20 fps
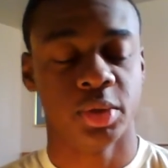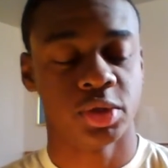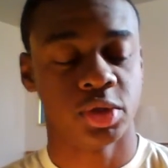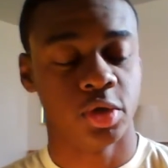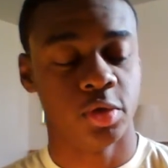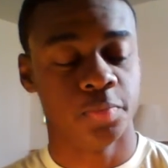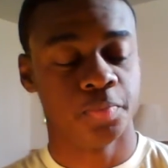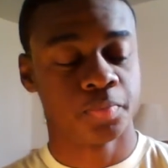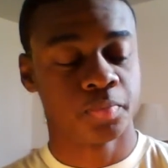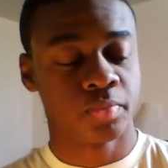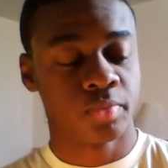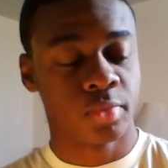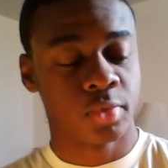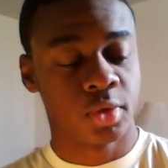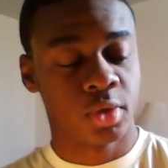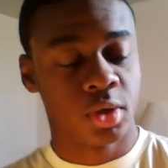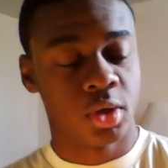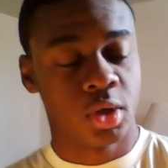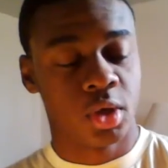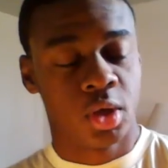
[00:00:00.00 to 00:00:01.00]
So
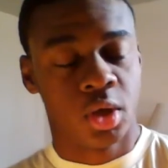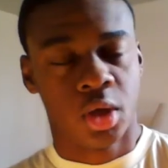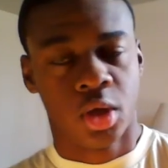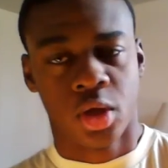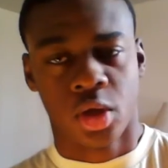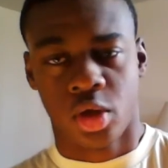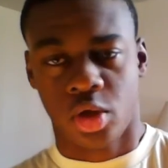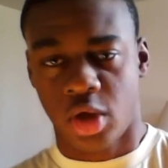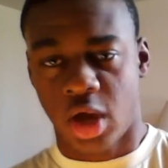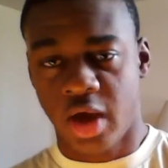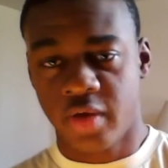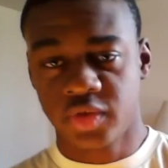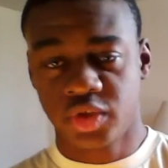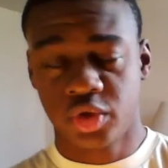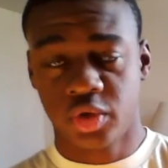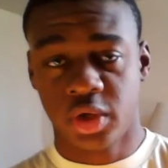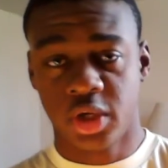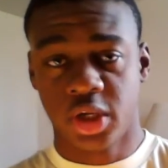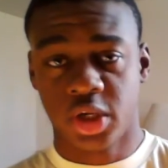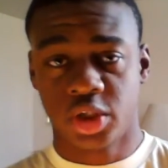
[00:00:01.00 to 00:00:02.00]

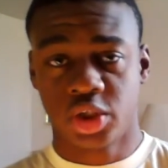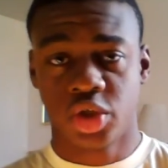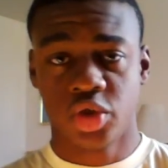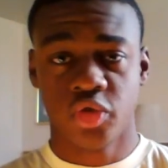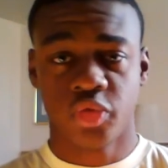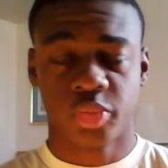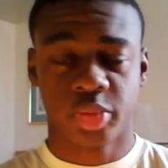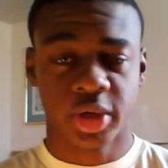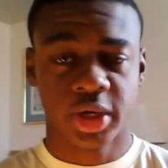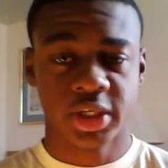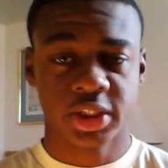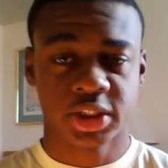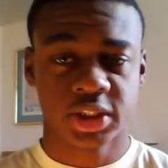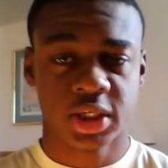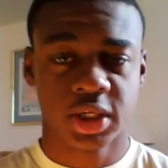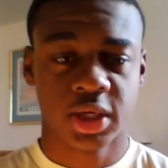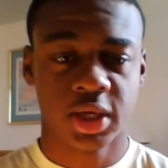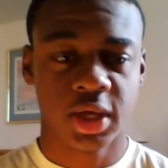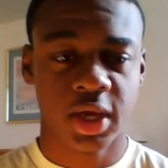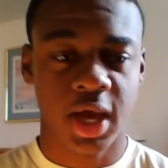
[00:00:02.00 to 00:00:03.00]
obviously you're gonna need a toothbrush.
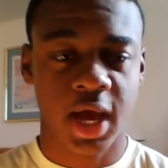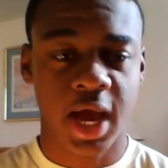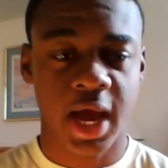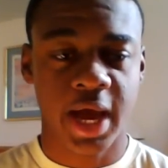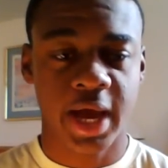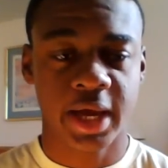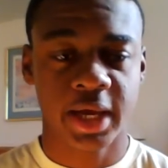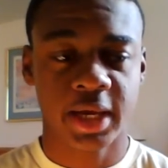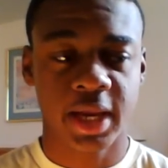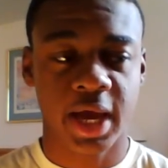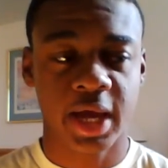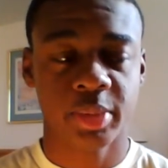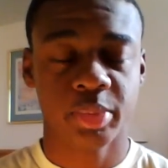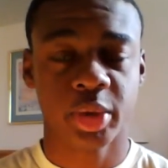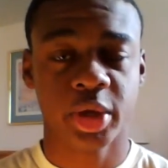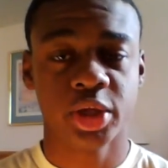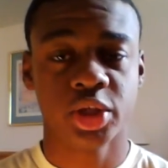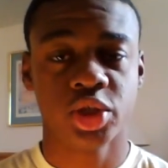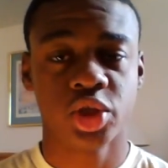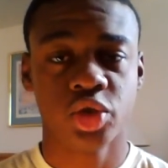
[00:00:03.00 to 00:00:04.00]
I'd
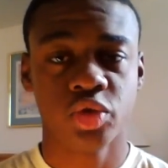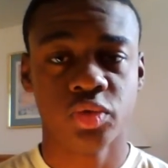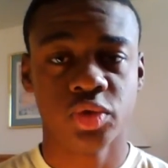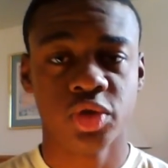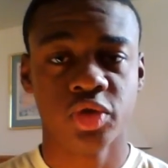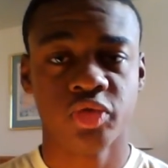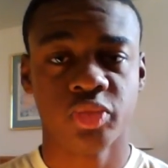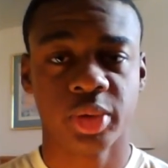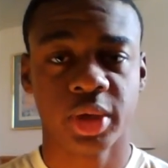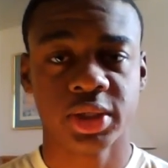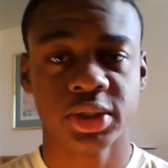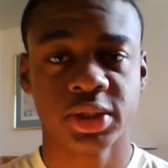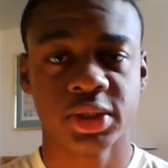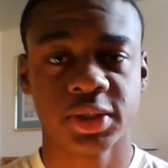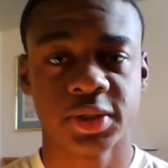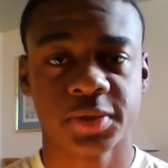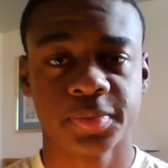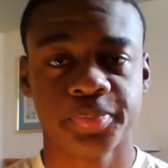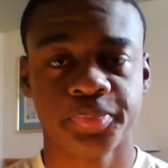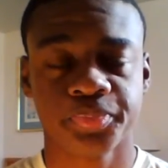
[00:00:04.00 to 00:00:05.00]
bring 2
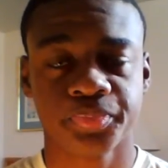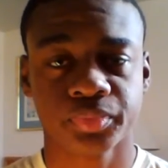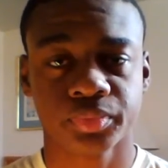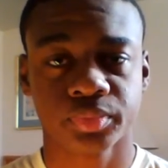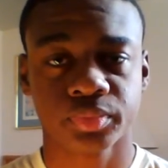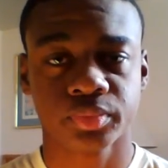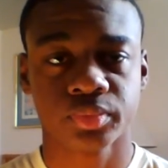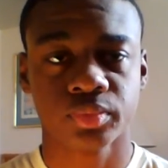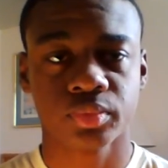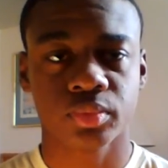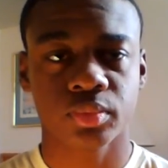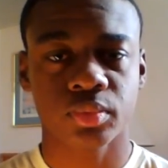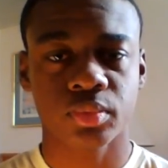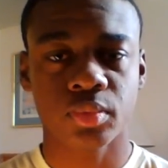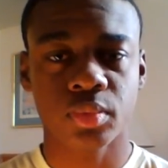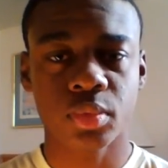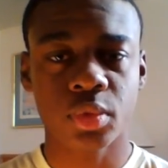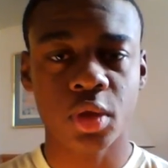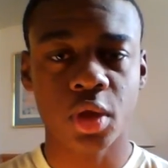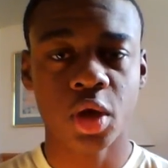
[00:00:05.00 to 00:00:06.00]
toothbrushes, 2
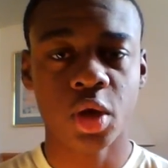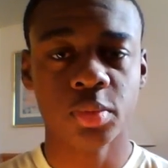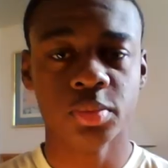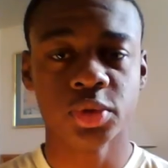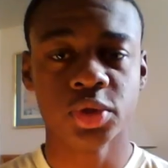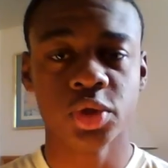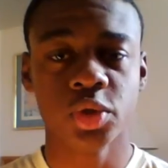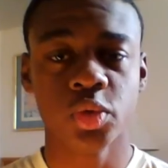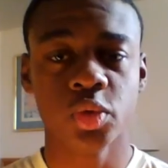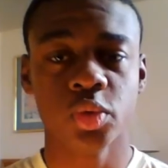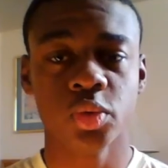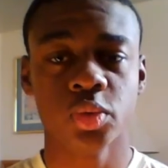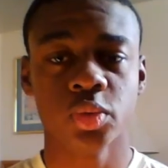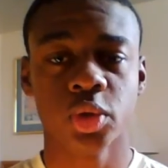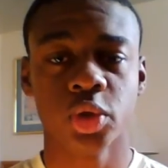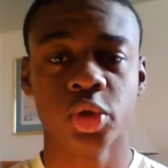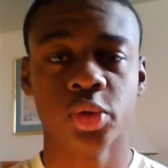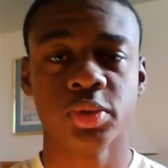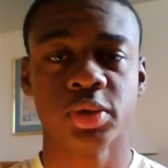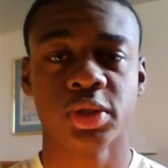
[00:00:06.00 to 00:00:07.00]

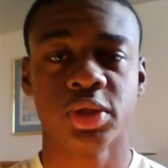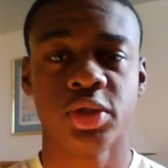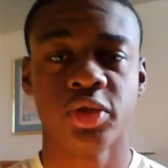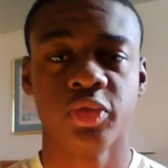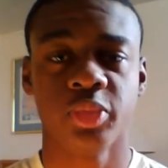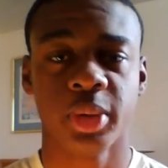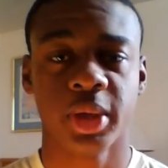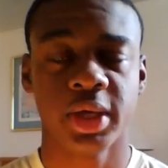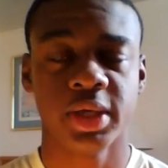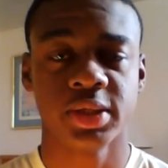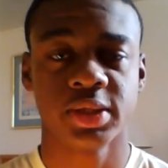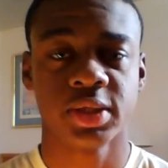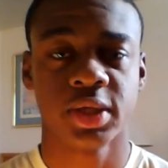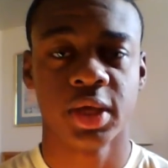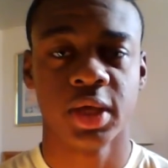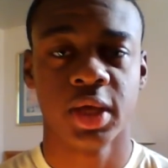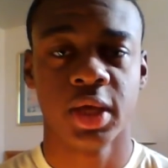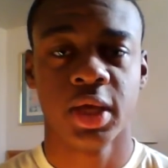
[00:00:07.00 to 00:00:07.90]
lubes of toothpaste.